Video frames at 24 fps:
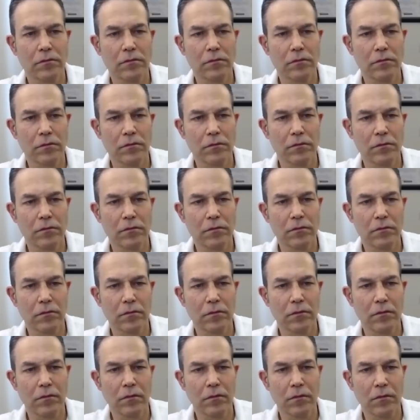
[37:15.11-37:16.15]

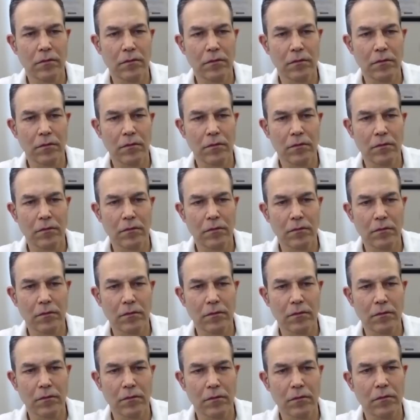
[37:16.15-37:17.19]

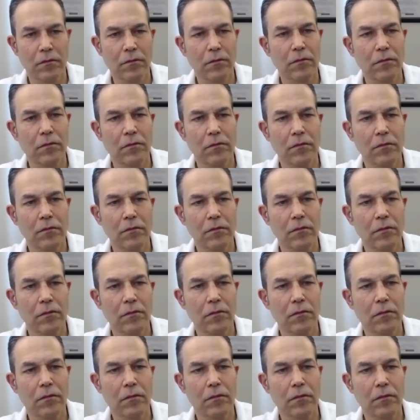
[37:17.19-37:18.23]

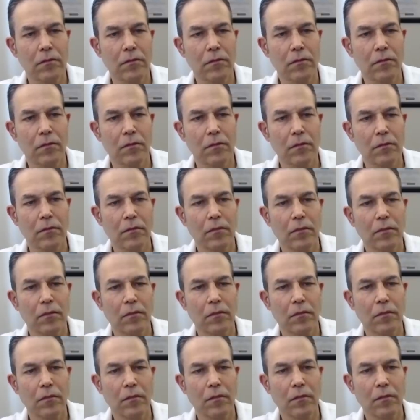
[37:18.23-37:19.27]

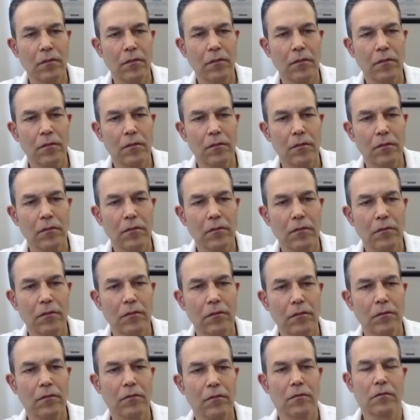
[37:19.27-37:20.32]

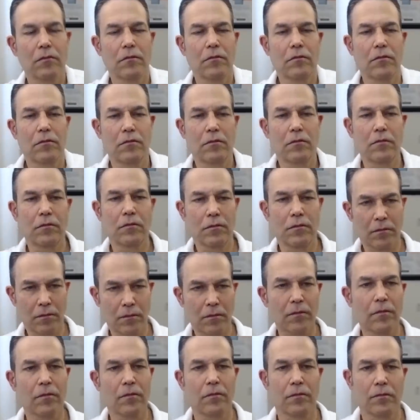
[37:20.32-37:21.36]

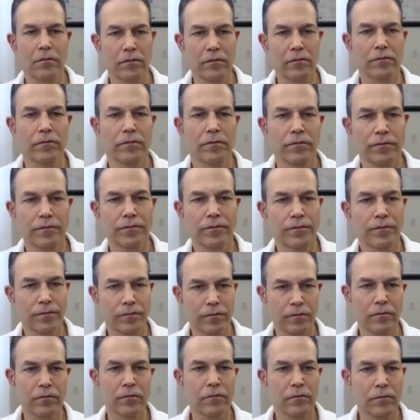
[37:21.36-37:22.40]

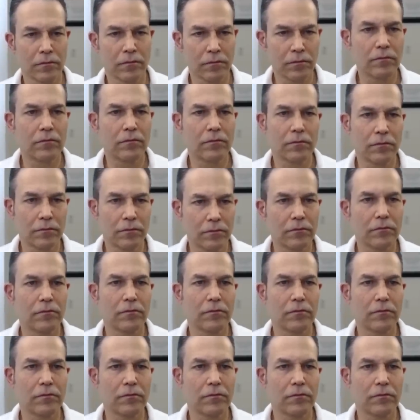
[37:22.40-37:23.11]
No words are spoken by the person on screen.